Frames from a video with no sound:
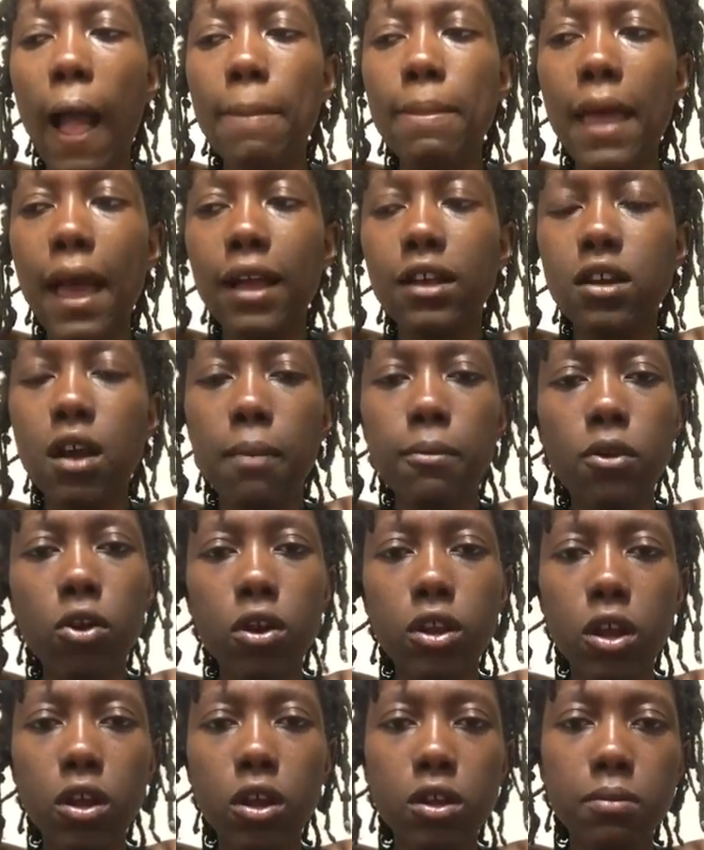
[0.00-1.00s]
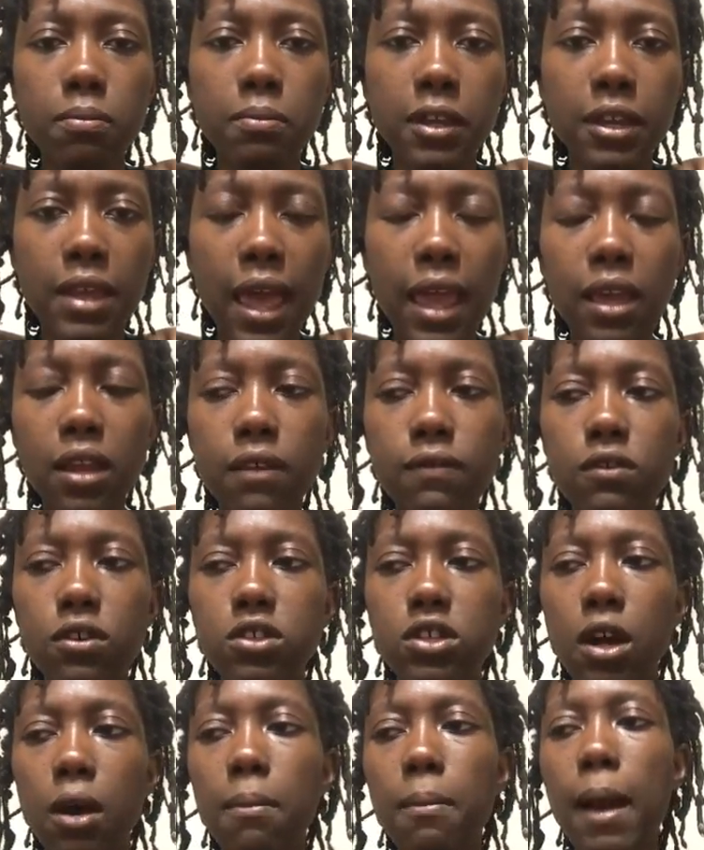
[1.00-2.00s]
I'm not coming on here to be negative,
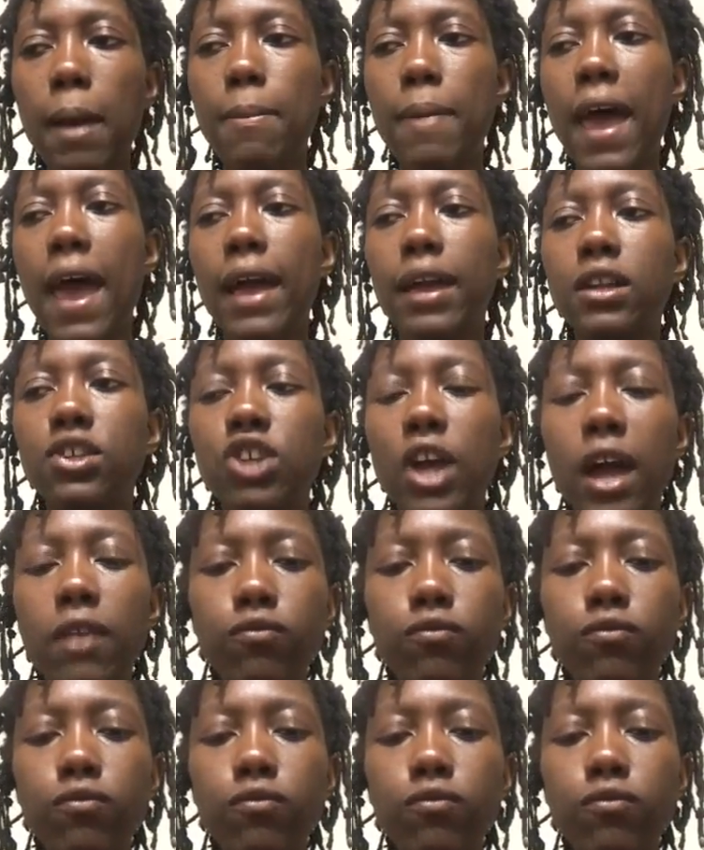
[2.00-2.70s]
to dump my baggage.